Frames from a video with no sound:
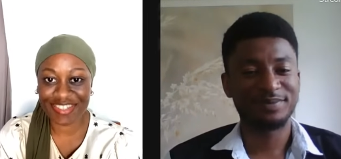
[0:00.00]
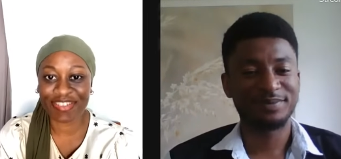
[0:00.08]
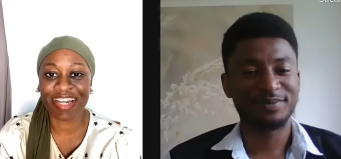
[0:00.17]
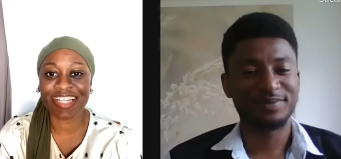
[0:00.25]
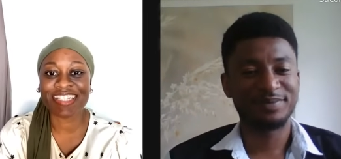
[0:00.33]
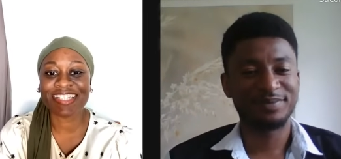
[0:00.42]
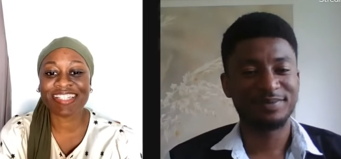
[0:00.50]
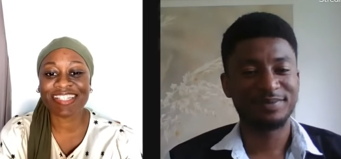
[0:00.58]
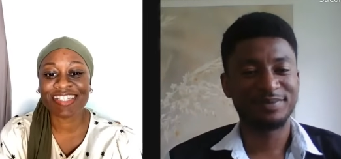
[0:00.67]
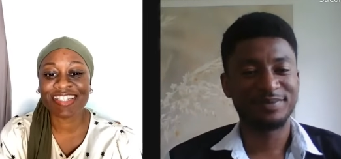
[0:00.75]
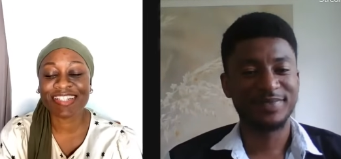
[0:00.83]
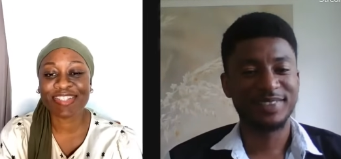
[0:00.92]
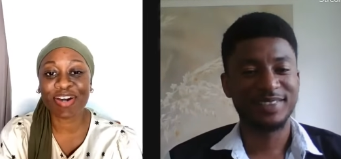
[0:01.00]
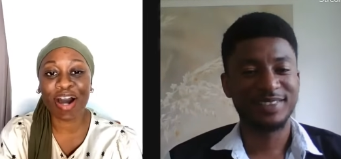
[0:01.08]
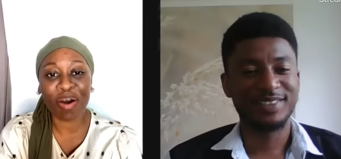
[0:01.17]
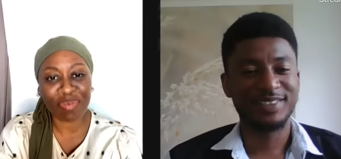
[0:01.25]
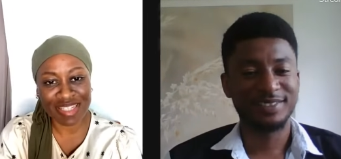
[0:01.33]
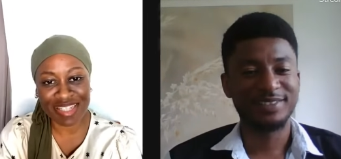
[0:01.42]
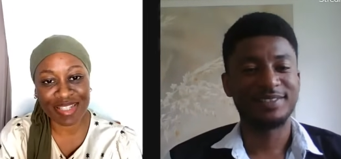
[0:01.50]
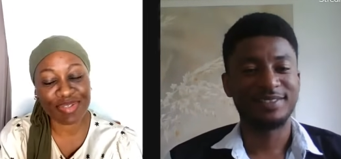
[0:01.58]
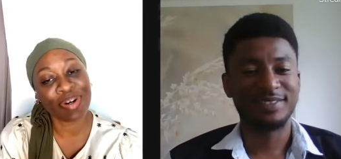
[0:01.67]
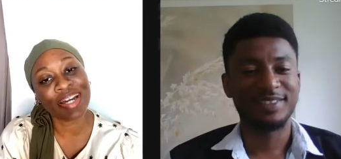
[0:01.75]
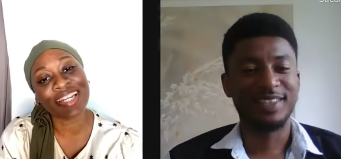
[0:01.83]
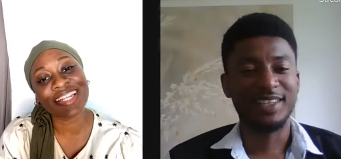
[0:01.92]
Speaker 1: Right. So how was this
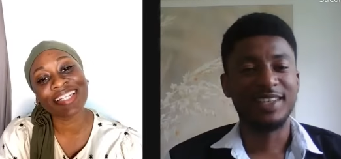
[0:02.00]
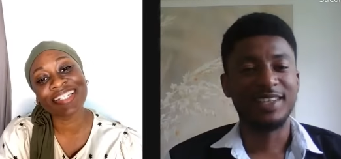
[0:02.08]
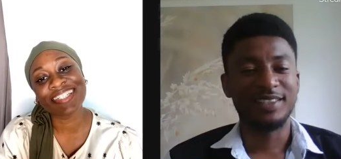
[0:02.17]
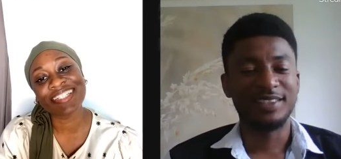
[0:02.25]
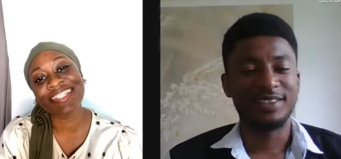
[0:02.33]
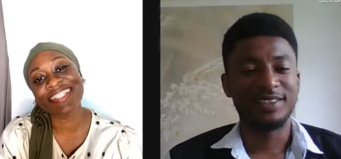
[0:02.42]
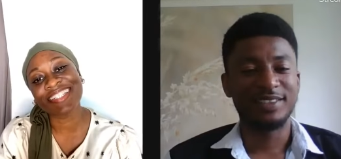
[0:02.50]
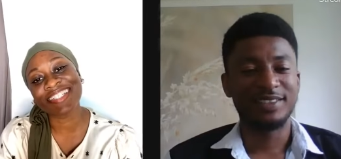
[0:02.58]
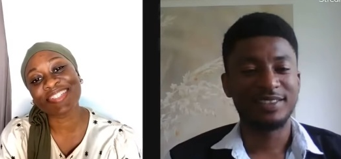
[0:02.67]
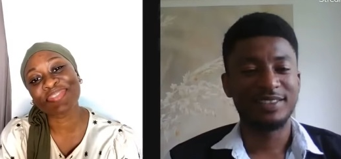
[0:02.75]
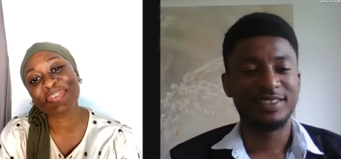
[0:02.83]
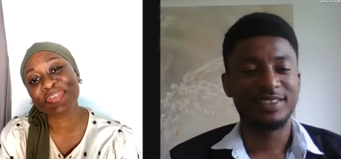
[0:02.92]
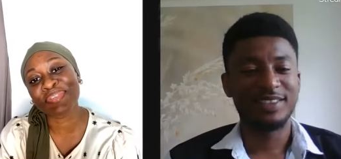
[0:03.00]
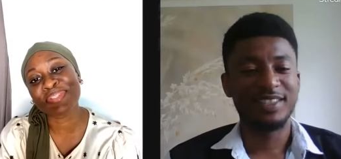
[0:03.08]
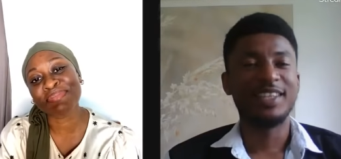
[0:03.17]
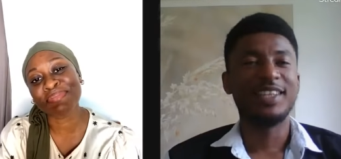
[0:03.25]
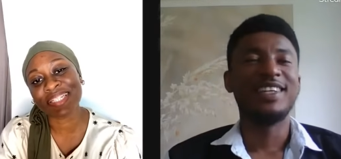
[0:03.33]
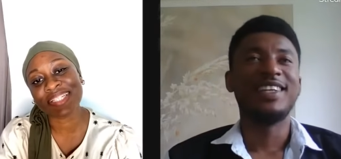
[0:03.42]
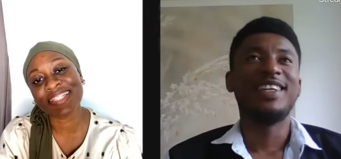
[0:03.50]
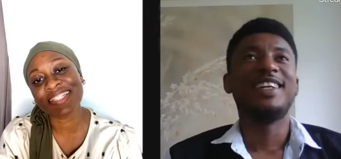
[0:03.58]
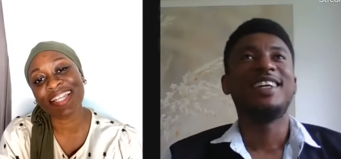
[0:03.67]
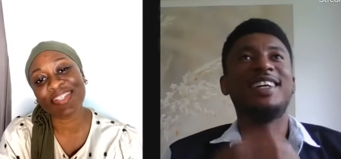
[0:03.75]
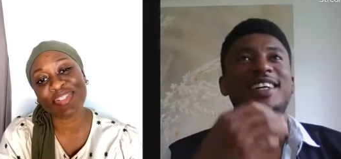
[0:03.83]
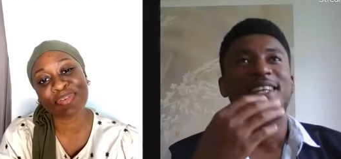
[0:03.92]
one? This recruitment,
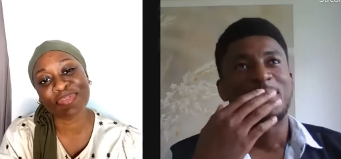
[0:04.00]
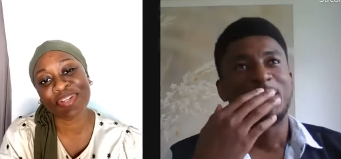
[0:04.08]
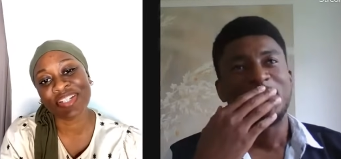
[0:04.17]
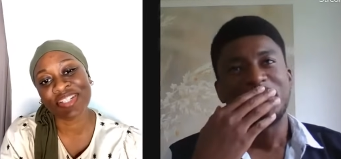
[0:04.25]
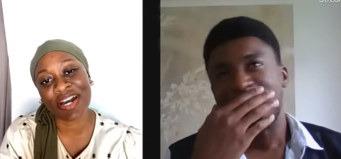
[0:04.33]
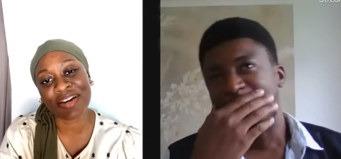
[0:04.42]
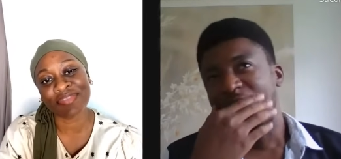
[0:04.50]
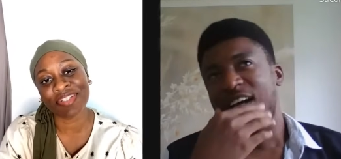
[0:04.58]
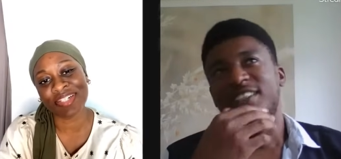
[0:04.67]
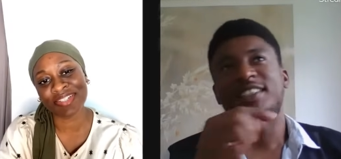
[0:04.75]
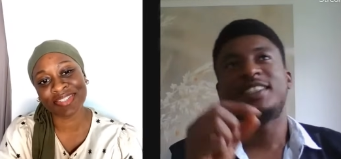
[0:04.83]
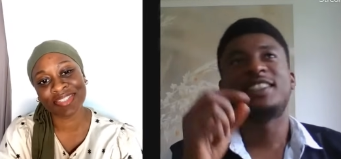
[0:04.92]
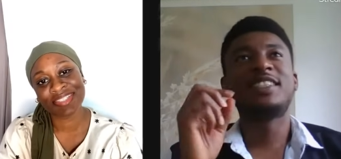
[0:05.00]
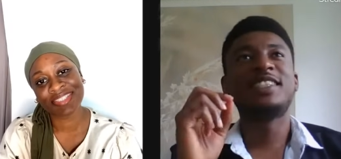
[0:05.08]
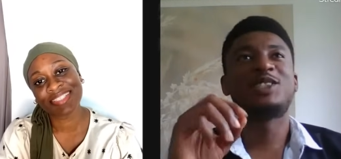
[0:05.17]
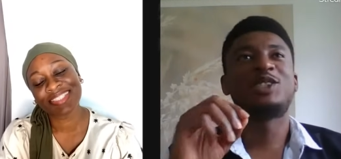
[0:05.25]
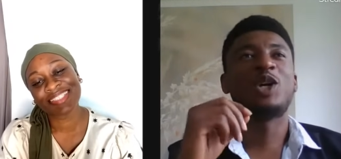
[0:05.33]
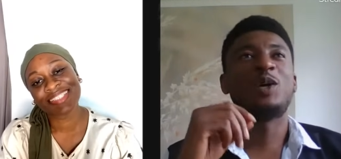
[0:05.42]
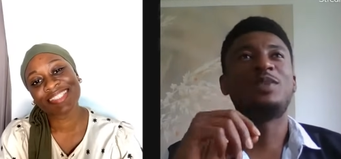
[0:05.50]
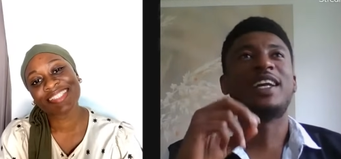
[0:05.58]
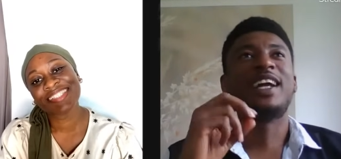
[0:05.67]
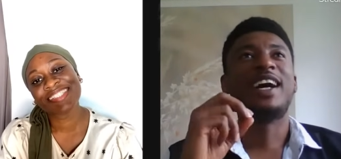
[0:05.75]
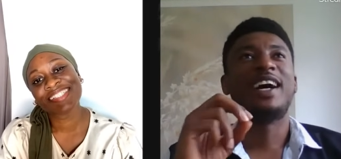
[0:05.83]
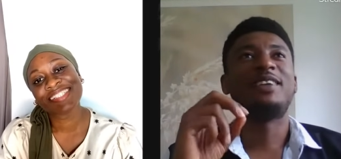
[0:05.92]
the job you, have now. I think this
Speaker 2: job that
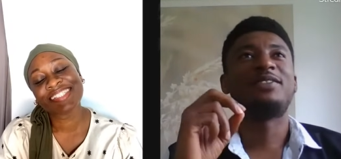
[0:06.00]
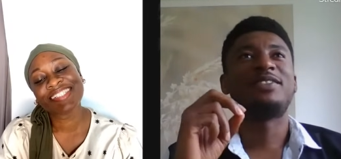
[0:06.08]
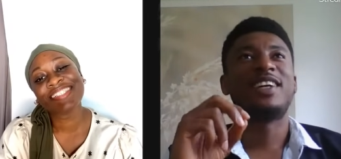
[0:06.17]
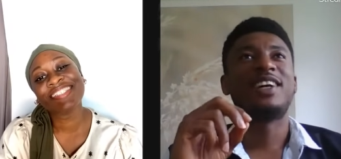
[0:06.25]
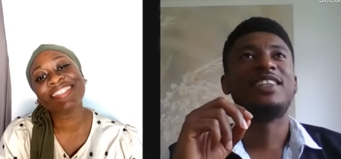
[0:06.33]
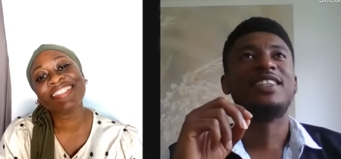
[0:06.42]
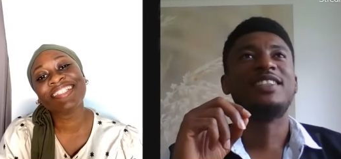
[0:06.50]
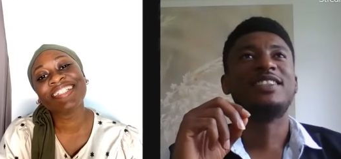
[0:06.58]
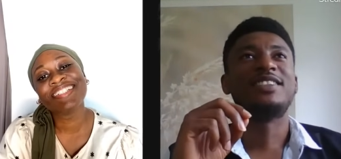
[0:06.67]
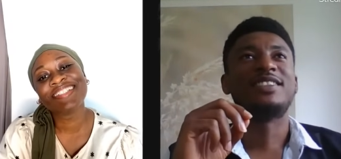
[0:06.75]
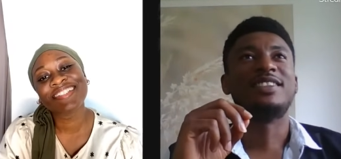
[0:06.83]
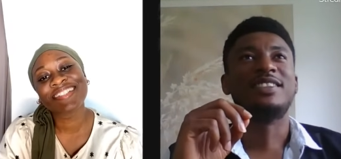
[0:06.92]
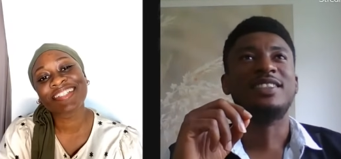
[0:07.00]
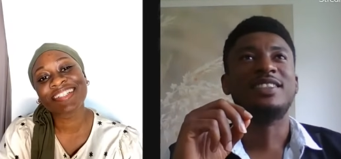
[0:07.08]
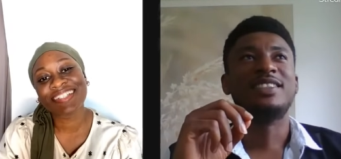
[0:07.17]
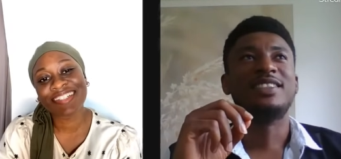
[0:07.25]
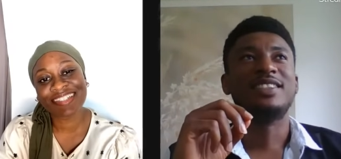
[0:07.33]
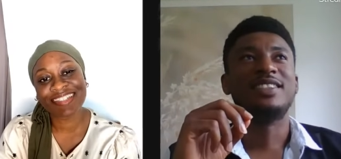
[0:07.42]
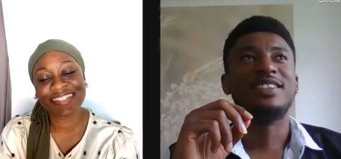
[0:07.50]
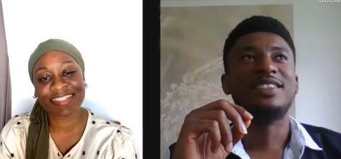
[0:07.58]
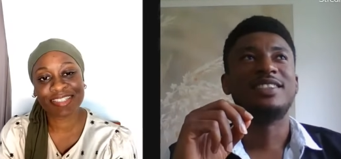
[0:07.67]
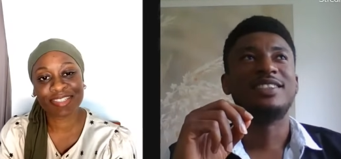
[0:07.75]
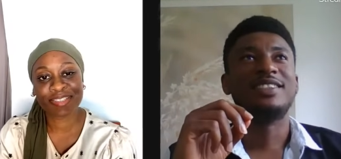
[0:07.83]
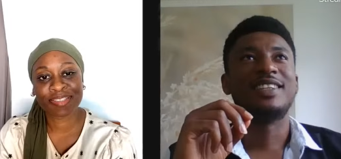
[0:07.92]
I have now is the,
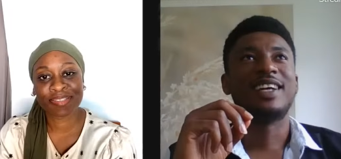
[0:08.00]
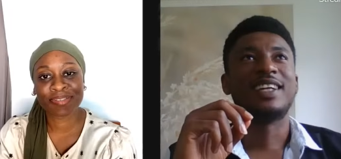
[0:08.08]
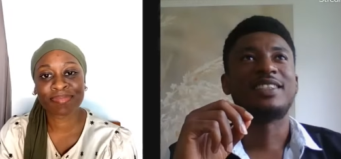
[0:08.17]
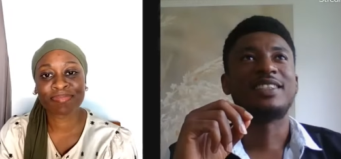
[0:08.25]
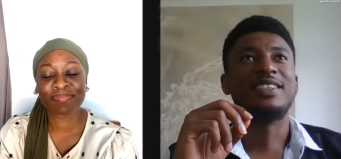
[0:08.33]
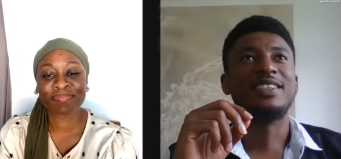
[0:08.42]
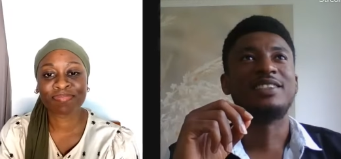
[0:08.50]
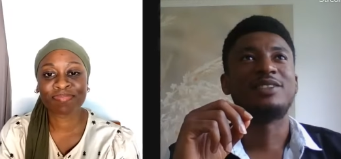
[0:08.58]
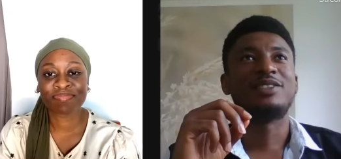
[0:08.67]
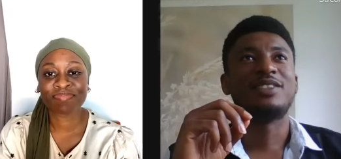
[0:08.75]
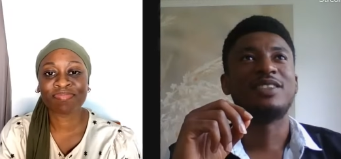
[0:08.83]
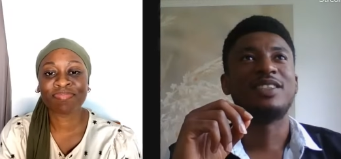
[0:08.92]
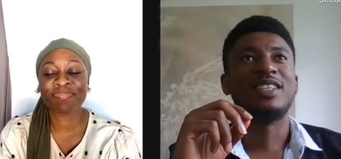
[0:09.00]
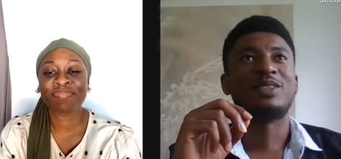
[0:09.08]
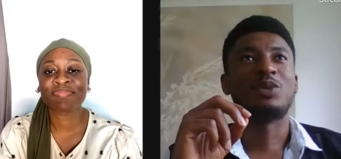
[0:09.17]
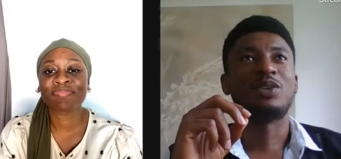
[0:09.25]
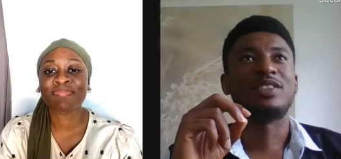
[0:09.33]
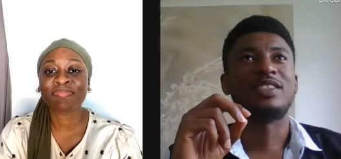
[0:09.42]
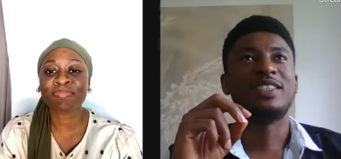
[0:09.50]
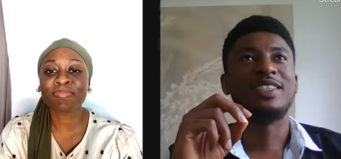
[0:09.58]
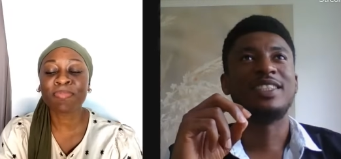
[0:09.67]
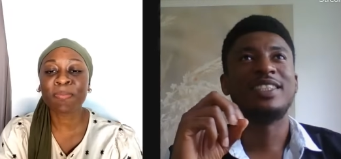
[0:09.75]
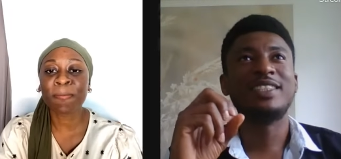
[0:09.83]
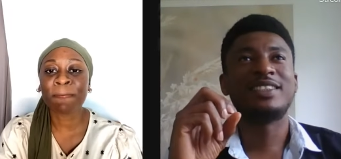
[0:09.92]
I think is it was the
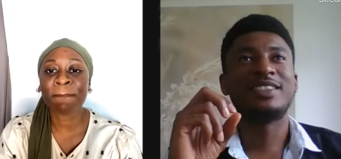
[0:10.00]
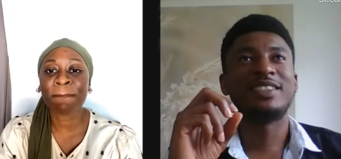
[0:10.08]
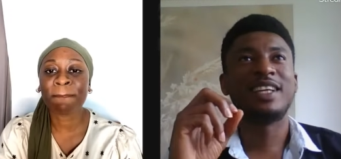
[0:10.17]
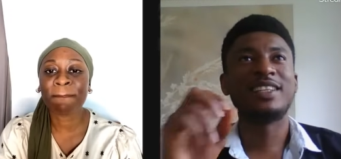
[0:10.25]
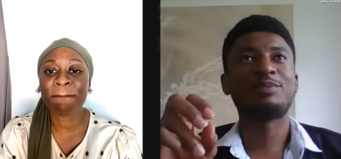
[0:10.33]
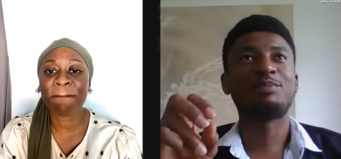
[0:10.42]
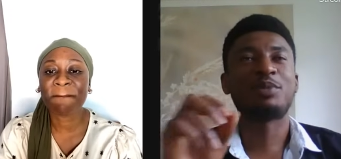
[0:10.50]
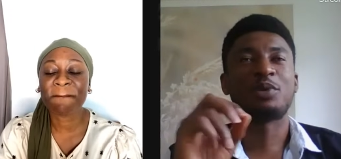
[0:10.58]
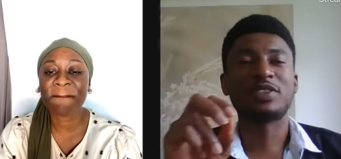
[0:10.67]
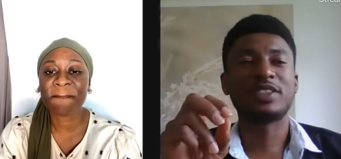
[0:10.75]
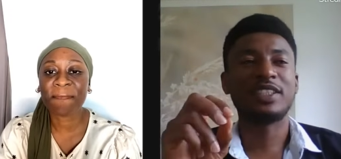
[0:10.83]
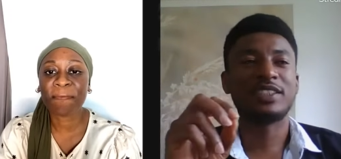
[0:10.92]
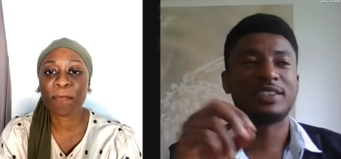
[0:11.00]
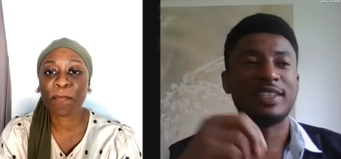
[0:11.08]
easiest process